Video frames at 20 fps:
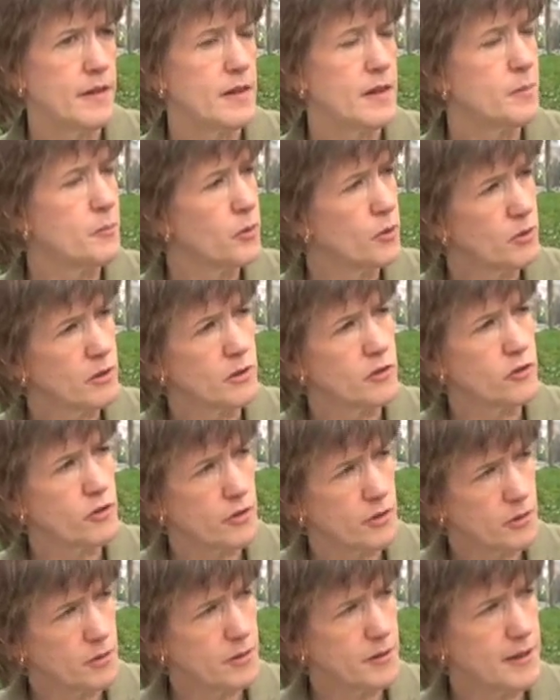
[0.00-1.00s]
The brutal
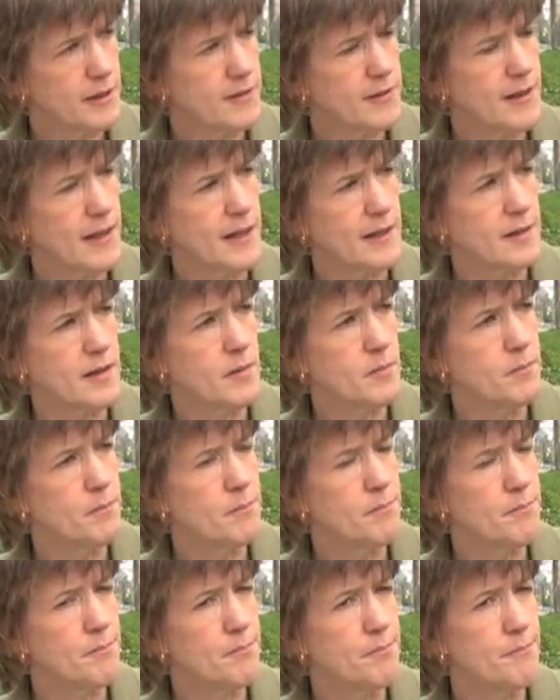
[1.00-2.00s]
truth is that the
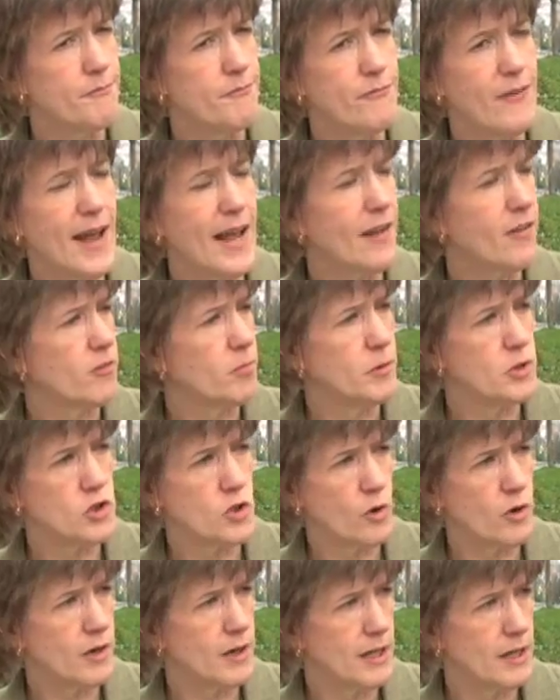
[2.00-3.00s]
vast
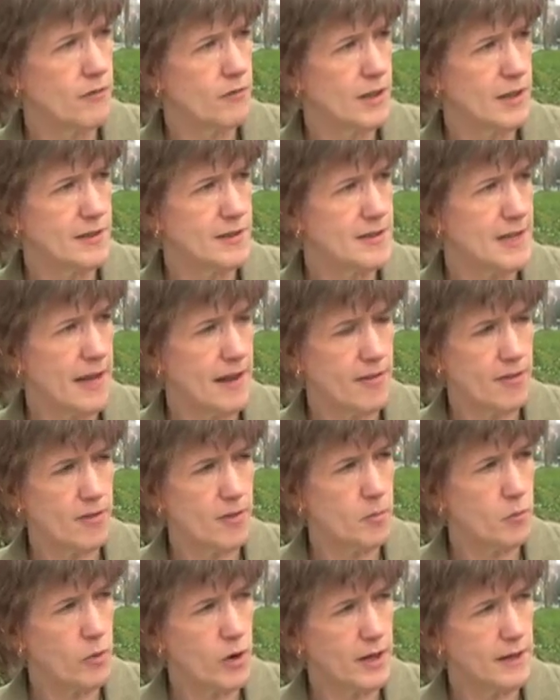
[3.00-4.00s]
majority of these
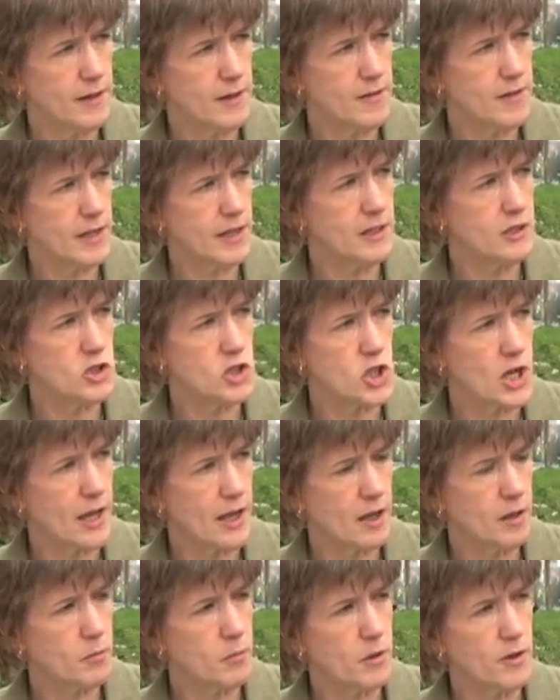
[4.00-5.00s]
deaths in pregnancy and
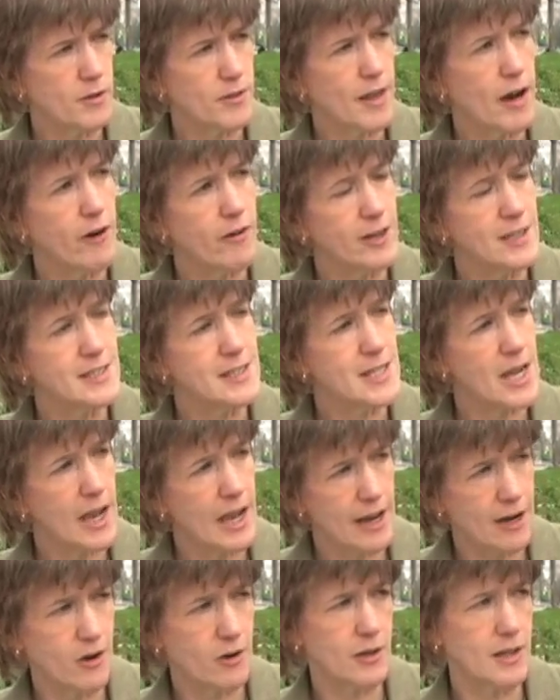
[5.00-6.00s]
childbirth are
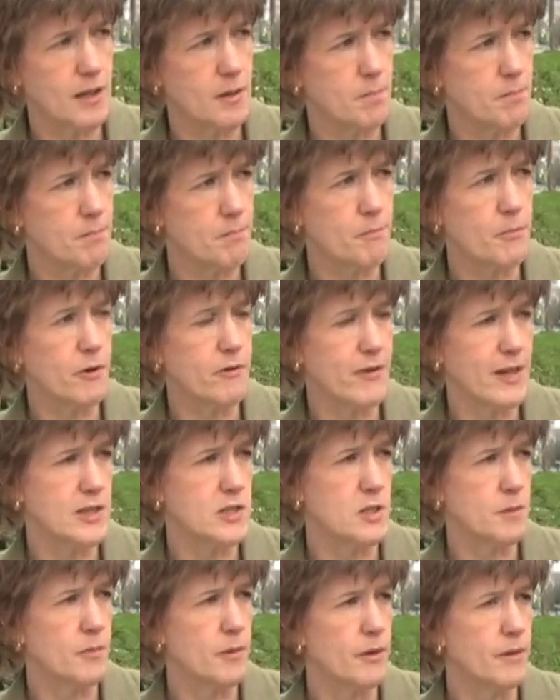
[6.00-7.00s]
entirely
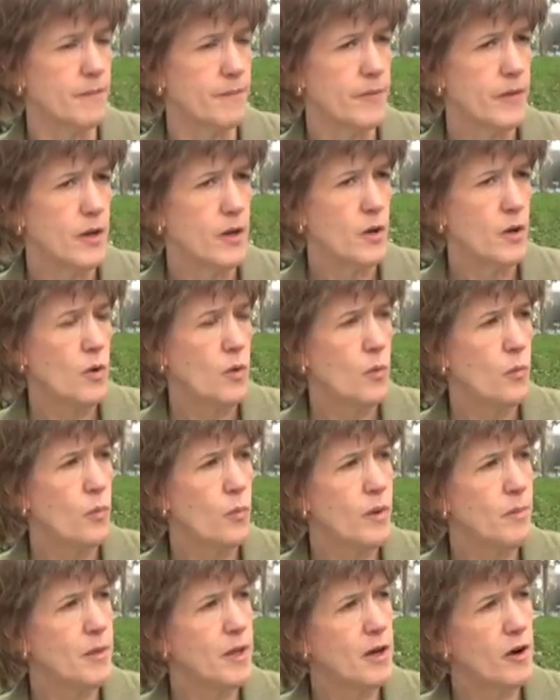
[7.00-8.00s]
preventable.
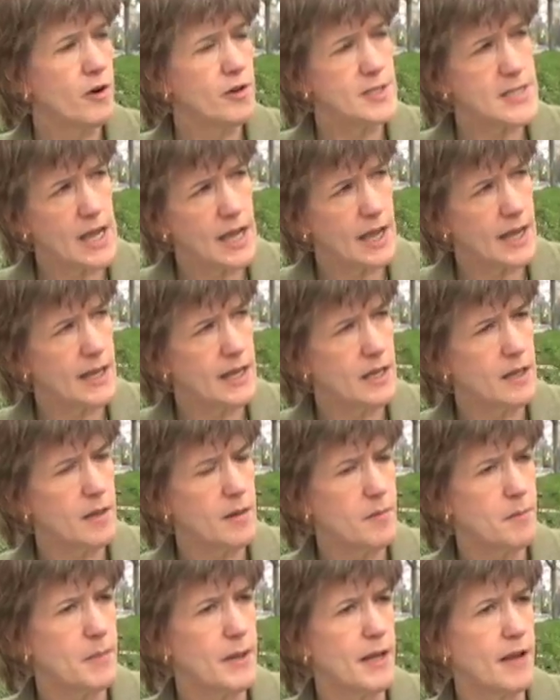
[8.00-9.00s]
Women are dying
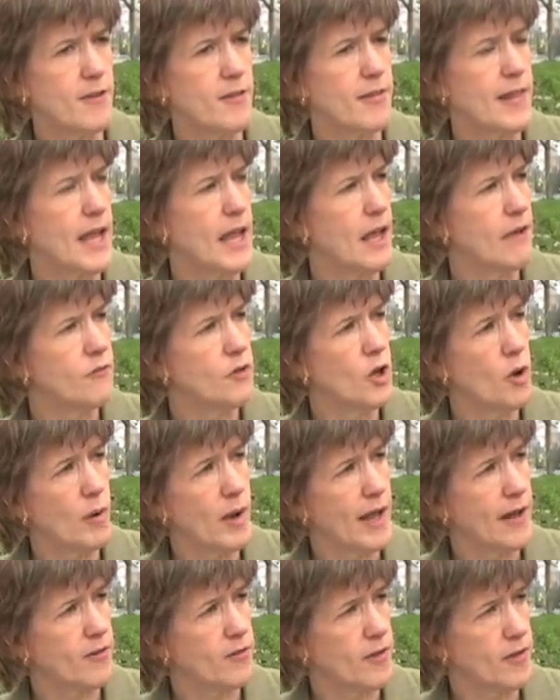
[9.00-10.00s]
because they have no
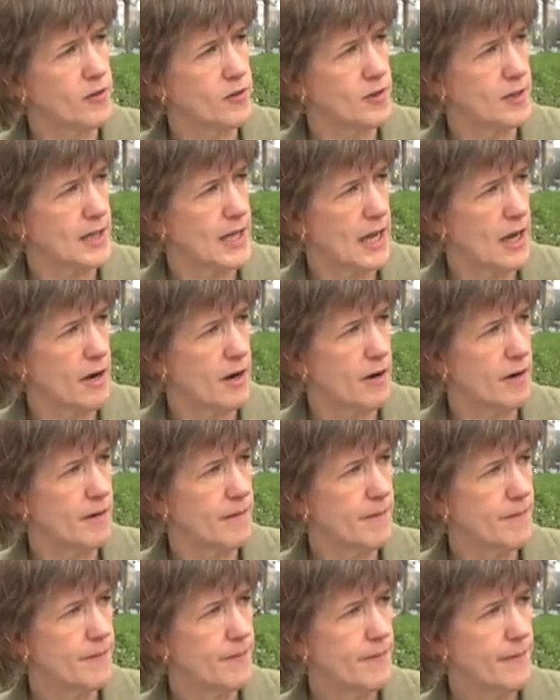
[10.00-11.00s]
access to care.
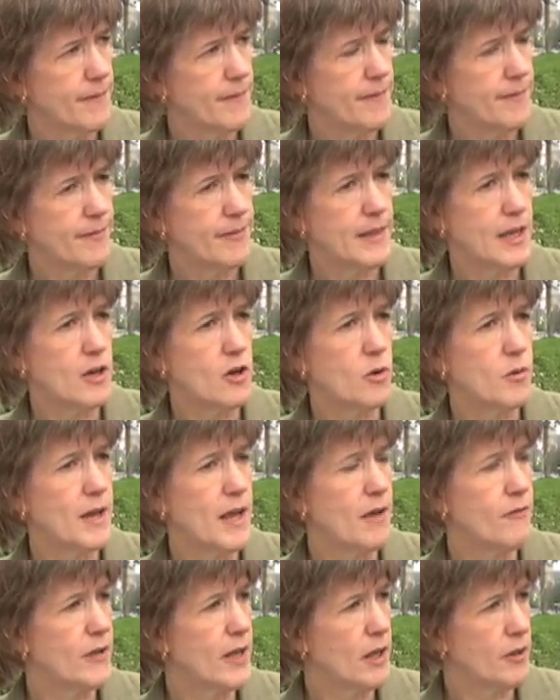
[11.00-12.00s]
They don't
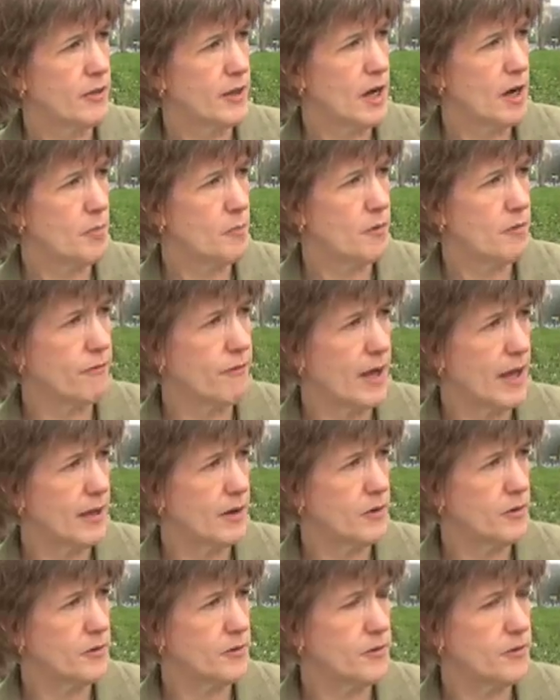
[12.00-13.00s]
have healthcare
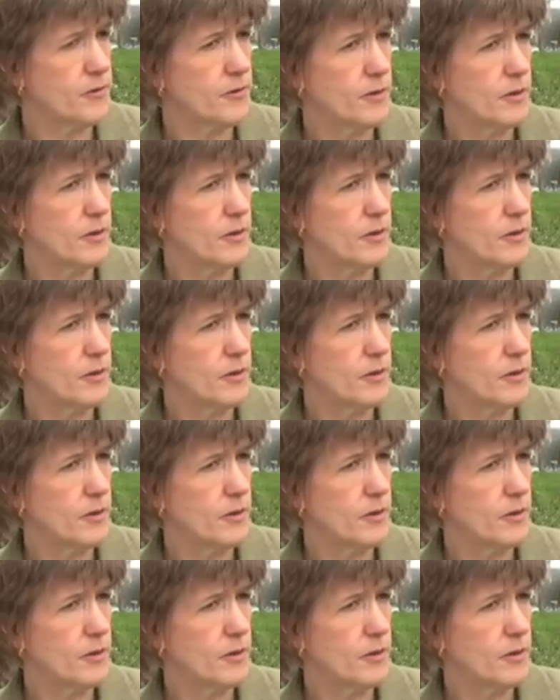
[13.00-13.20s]
providers.